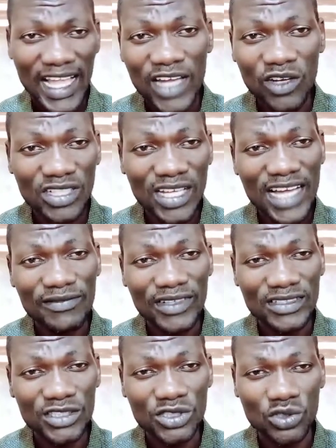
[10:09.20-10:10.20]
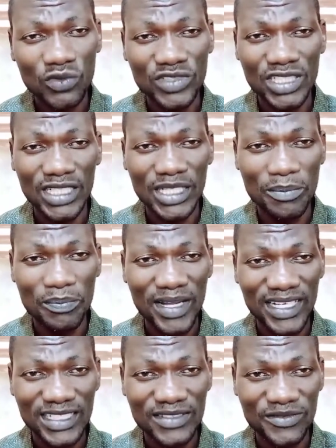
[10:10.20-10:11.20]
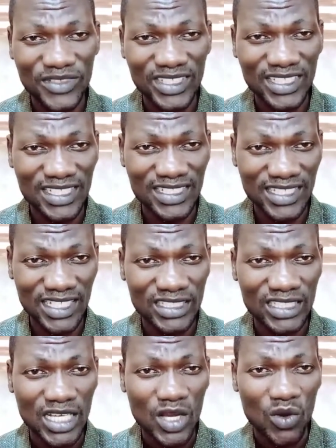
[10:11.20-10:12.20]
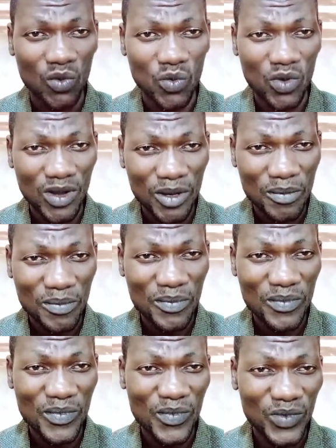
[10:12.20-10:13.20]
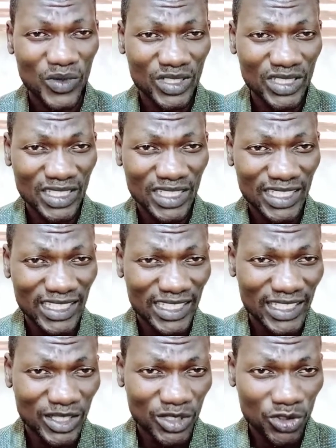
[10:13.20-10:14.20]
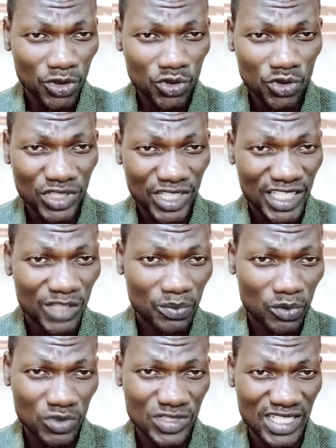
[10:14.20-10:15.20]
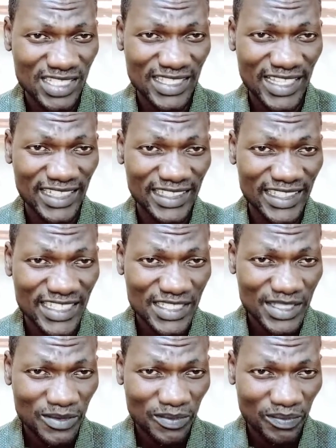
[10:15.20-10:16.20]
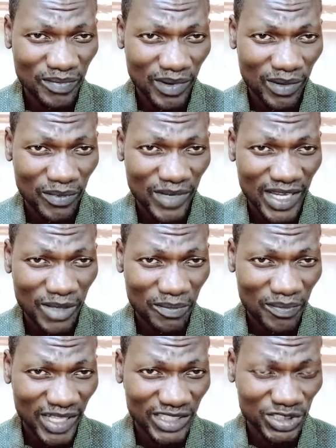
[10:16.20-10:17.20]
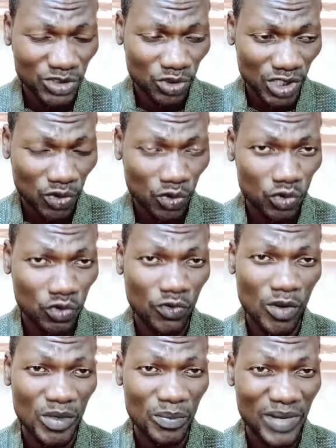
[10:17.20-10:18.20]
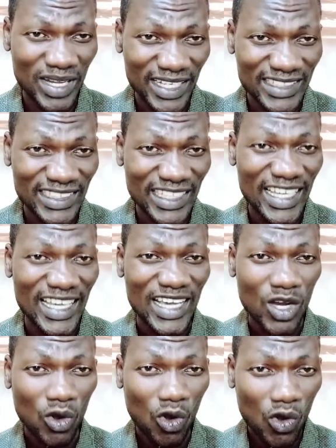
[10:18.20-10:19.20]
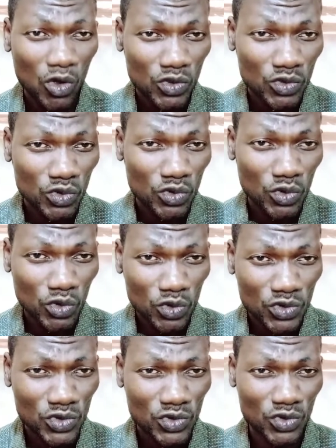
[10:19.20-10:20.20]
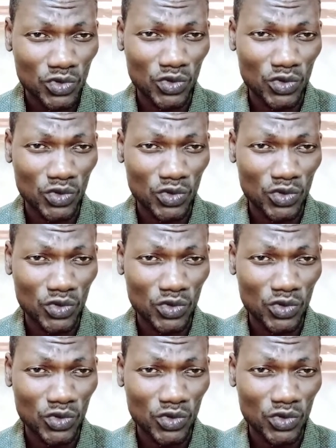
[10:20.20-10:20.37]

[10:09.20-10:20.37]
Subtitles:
Another advantage of the pellet feed is that um, due to the heat process that this mash undergo to form a pellet, all those